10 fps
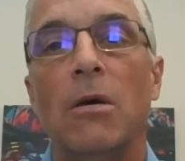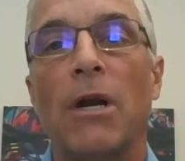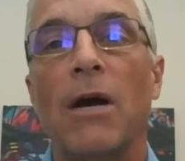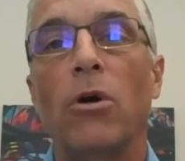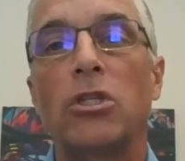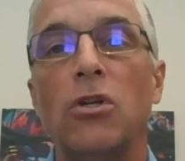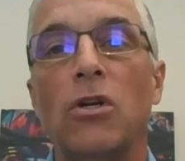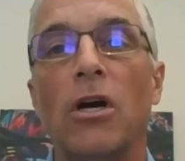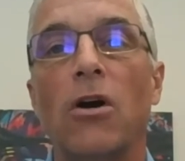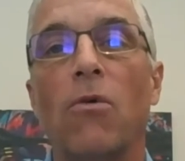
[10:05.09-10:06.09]
But I want you
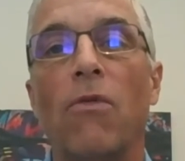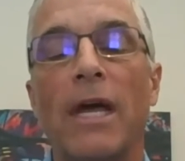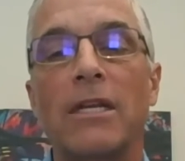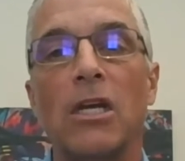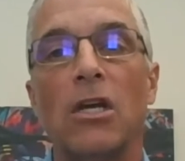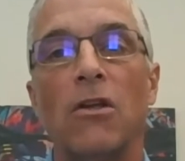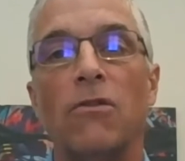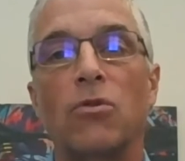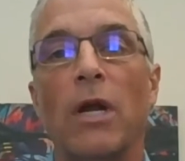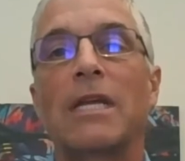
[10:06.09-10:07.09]
to know that
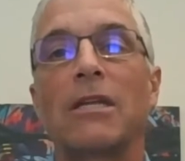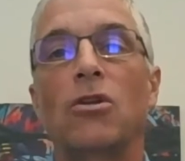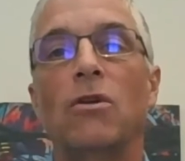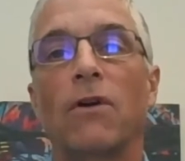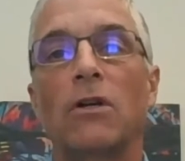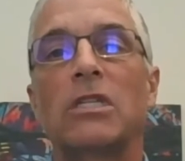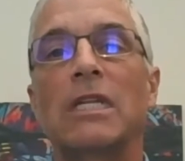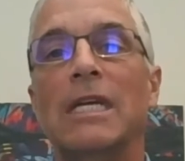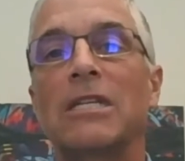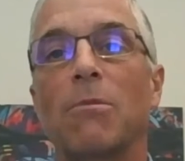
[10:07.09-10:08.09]
Drake
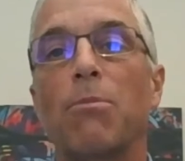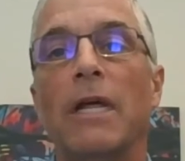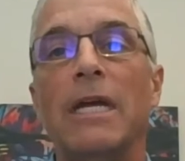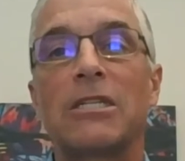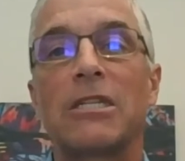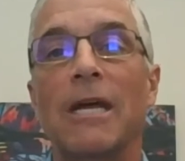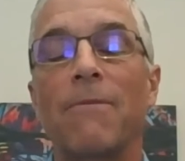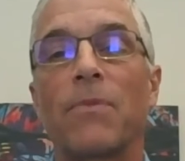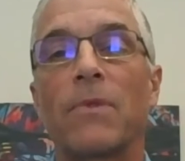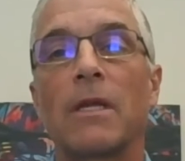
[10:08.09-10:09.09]
University is a place that